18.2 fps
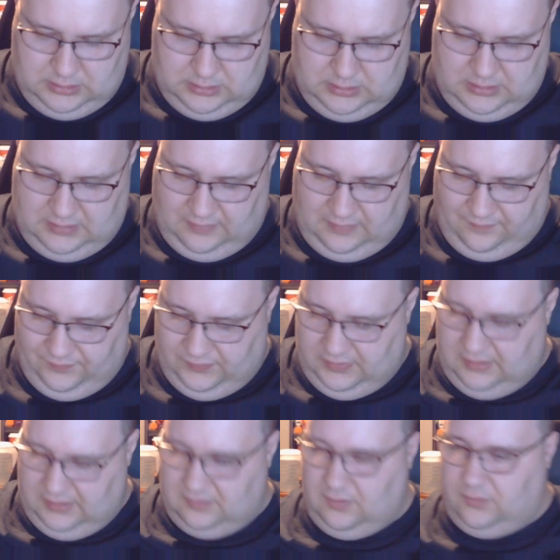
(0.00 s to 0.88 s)

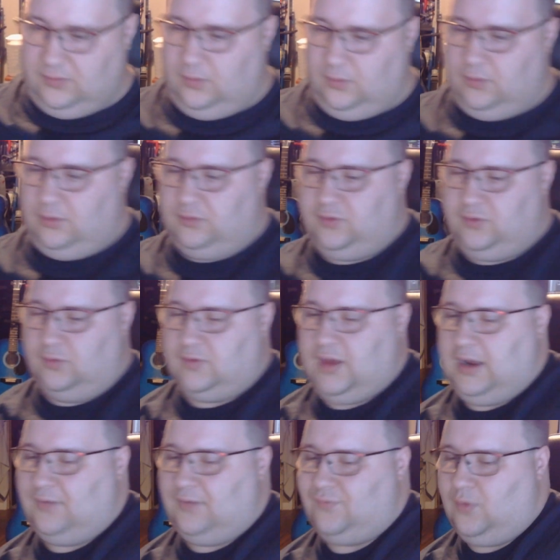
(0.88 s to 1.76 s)
It's also a little too
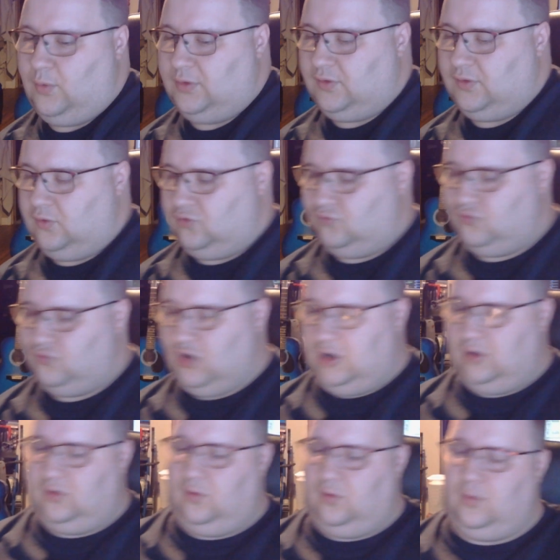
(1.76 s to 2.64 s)
tight for what they're
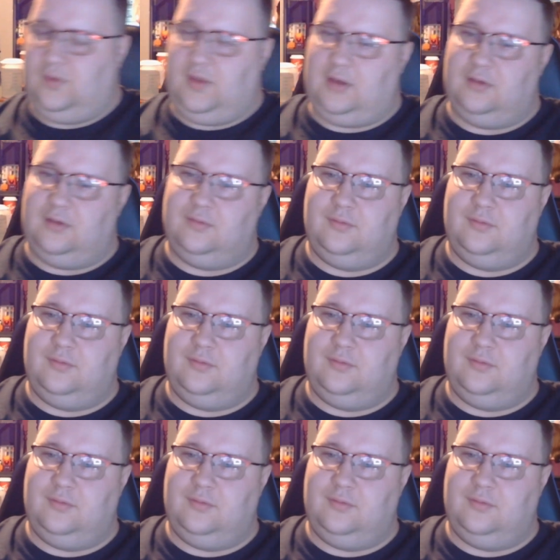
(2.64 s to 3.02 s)
trying to do with it.